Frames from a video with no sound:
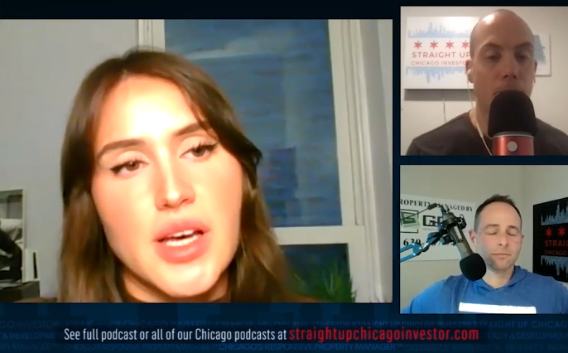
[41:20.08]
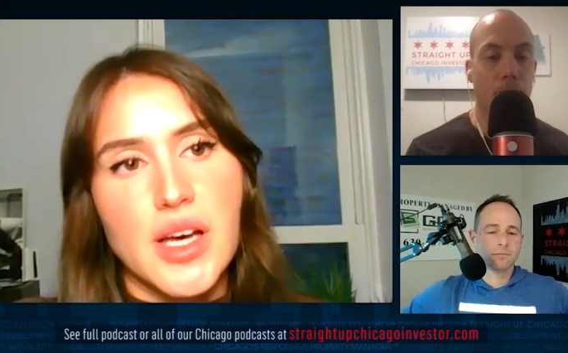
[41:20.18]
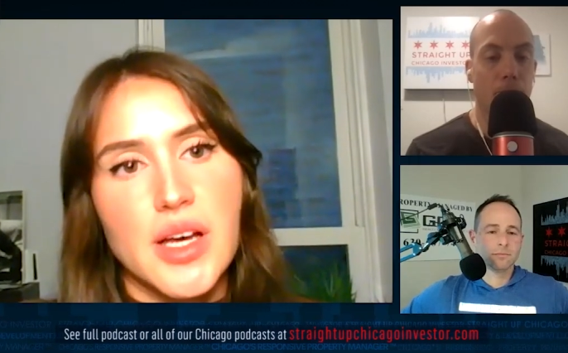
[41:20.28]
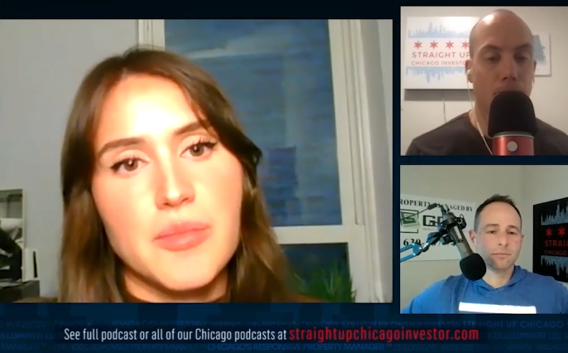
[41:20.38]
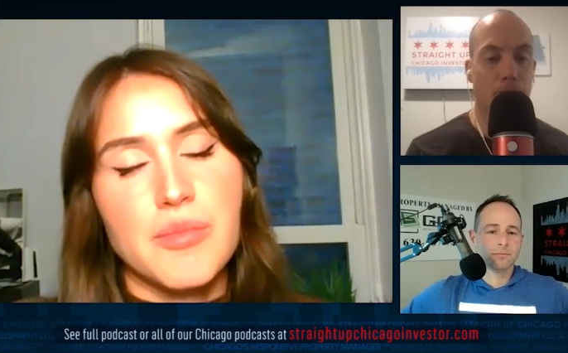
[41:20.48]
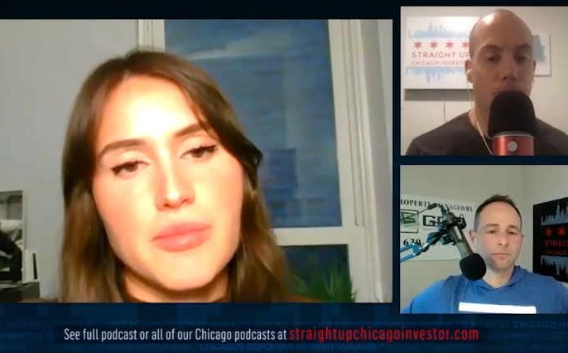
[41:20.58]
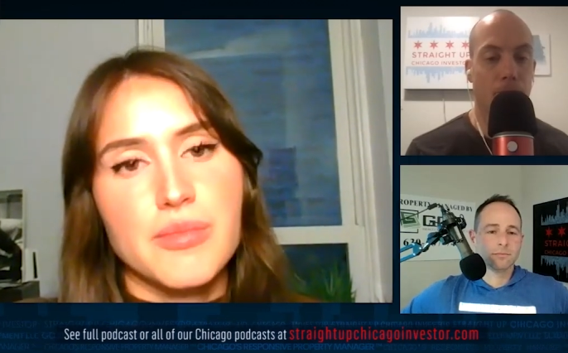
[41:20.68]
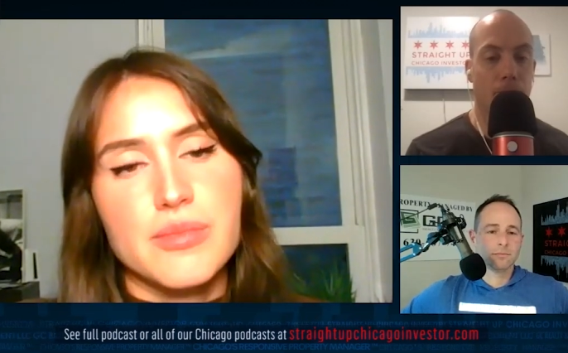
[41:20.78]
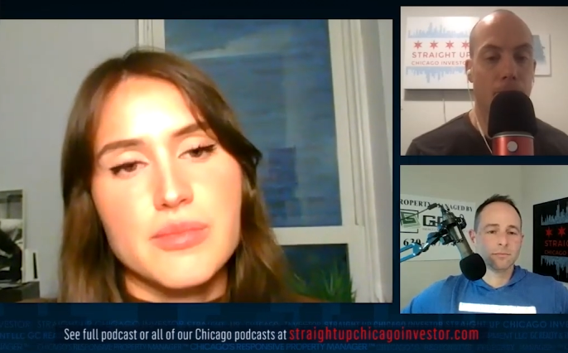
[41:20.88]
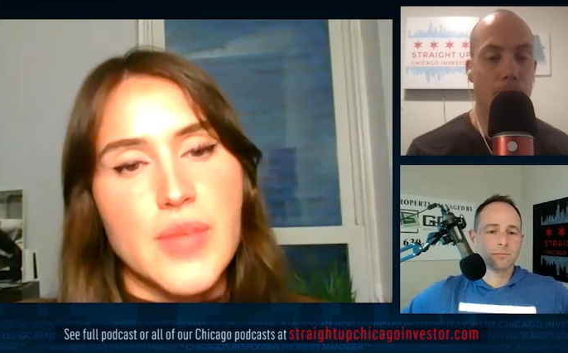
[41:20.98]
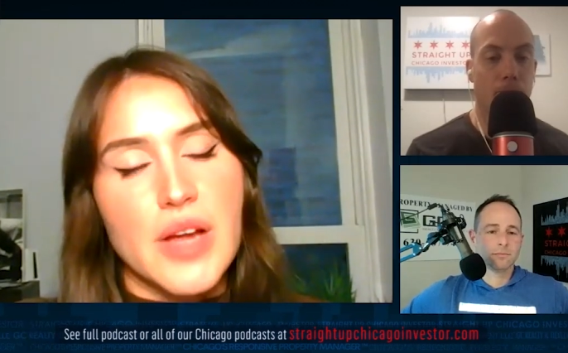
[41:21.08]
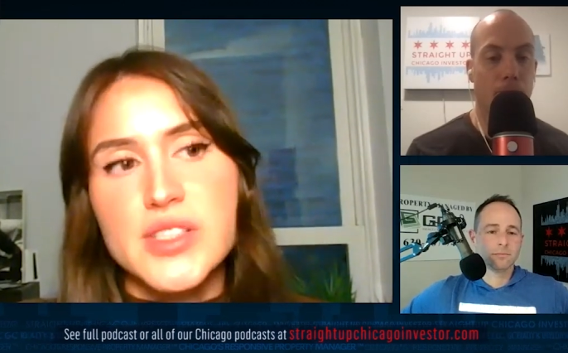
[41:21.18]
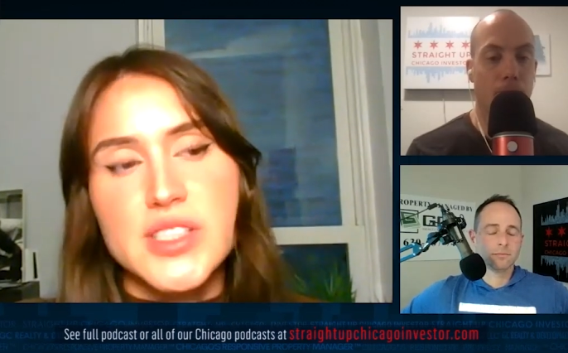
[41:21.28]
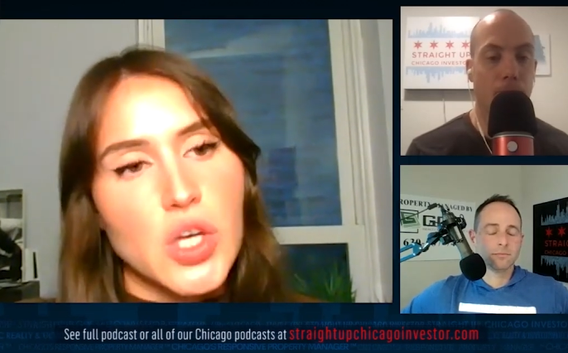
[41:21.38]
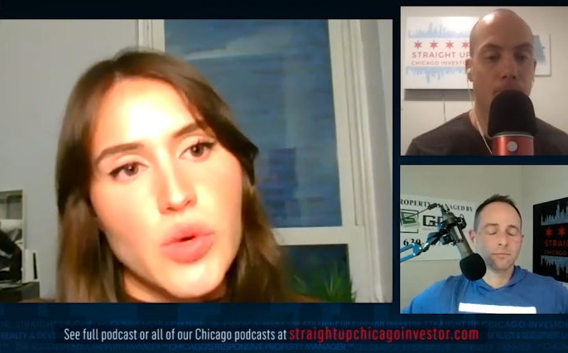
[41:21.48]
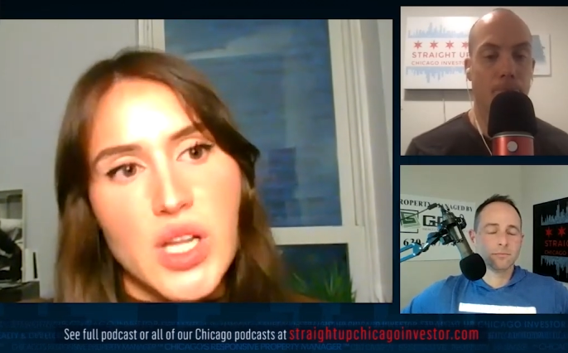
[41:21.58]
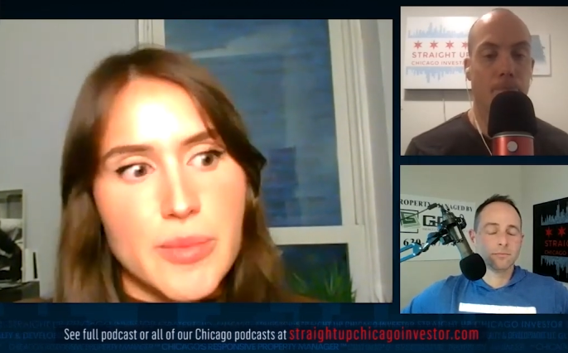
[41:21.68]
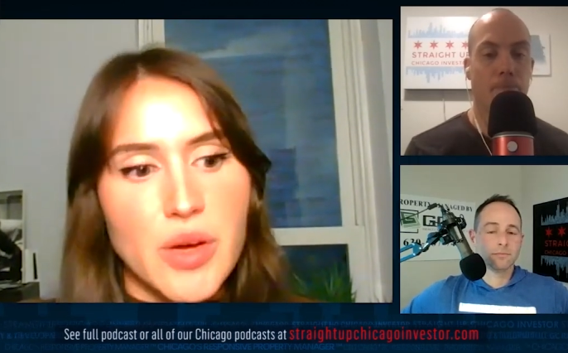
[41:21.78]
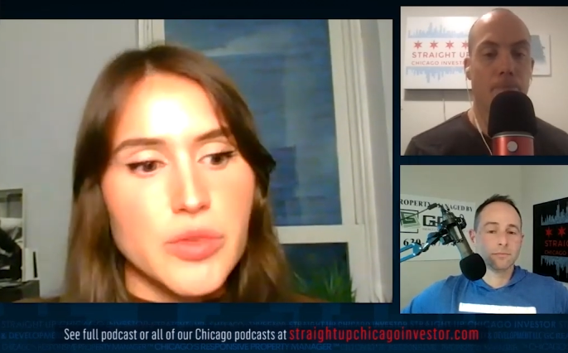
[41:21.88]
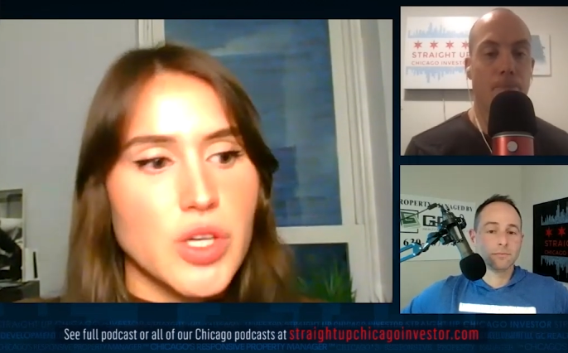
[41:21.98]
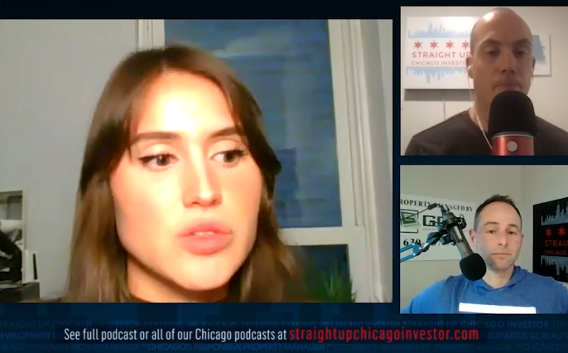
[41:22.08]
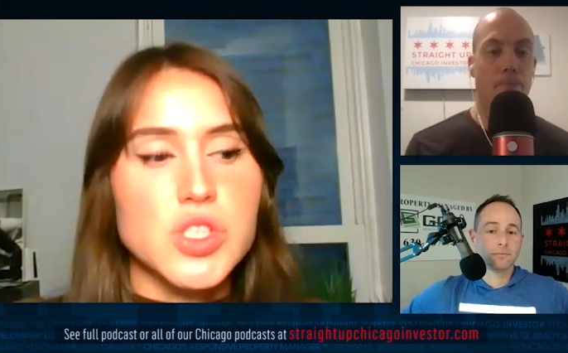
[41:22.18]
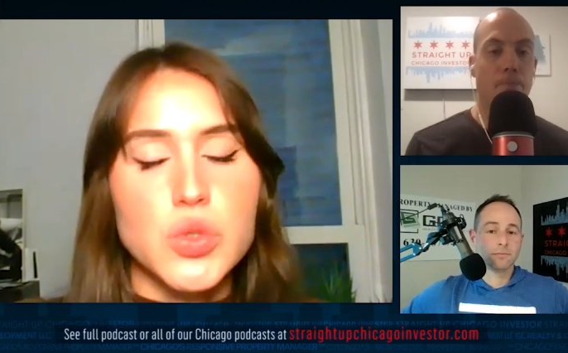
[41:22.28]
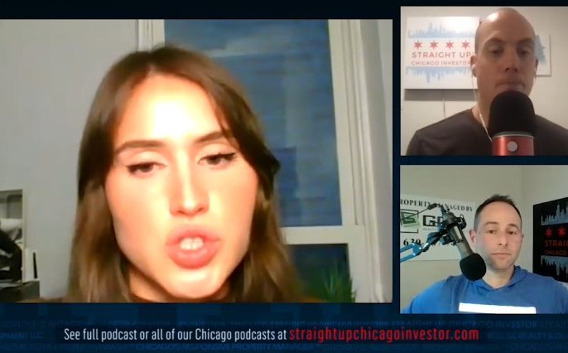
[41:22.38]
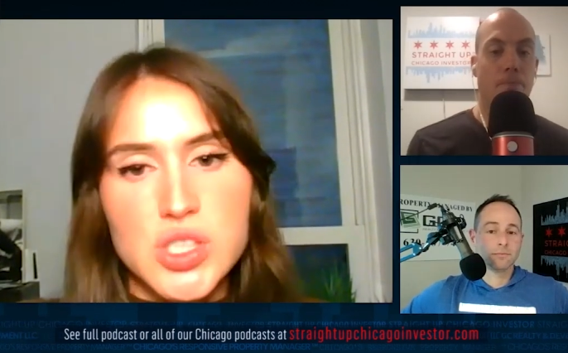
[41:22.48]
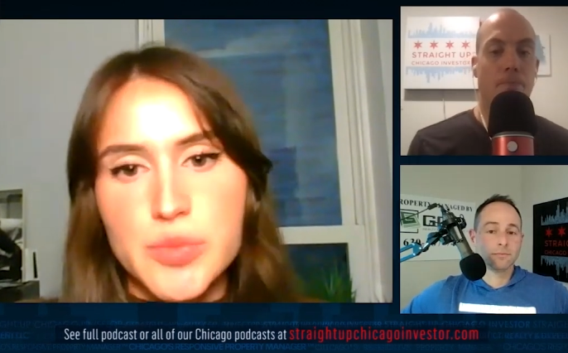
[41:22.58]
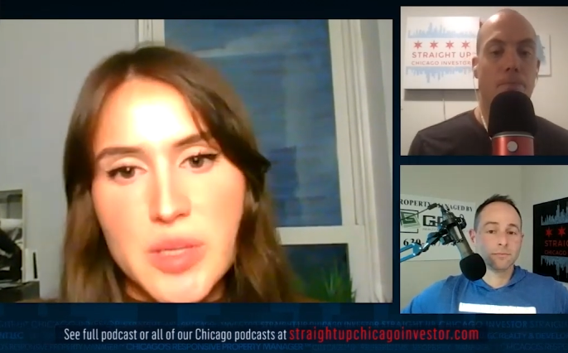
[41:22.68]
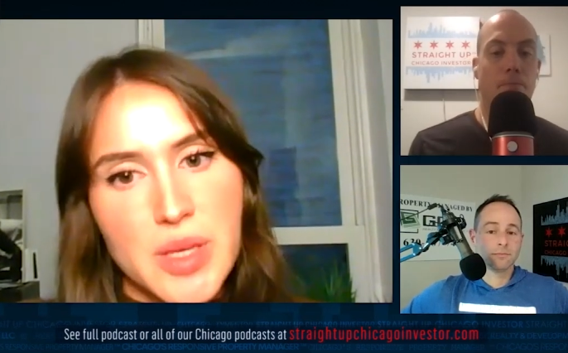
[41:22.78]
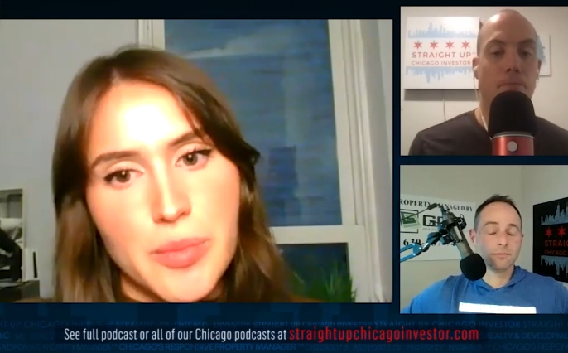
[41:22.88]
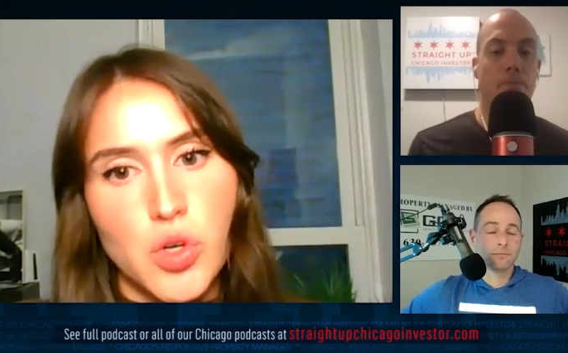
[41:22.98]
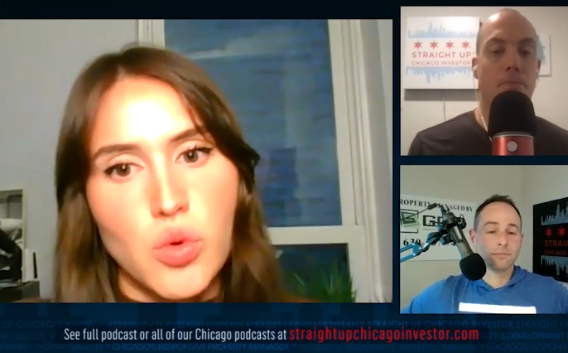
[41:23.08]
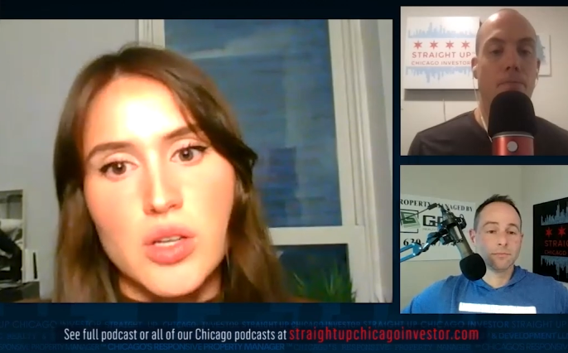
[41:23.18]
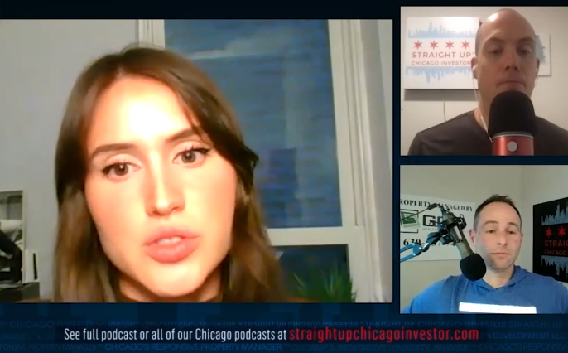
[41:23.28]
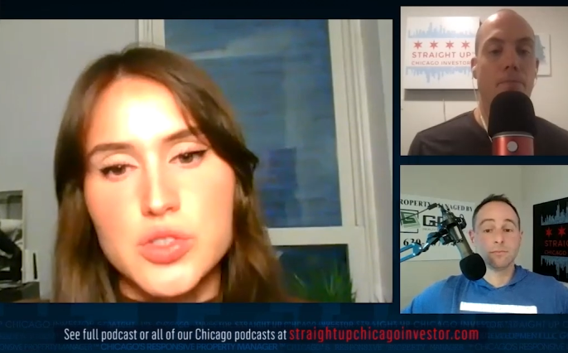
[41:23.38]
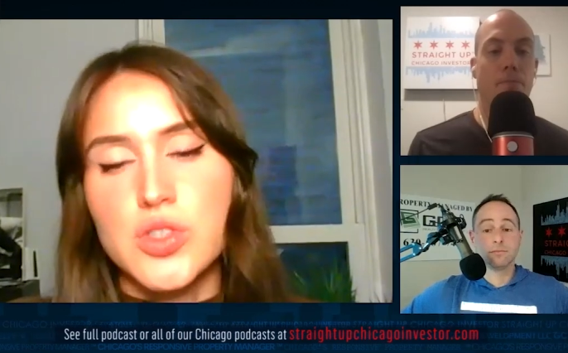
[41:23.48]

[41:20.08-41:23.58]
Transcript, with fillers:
Speaker 1: um, every single one of them i would go to and just meet people who are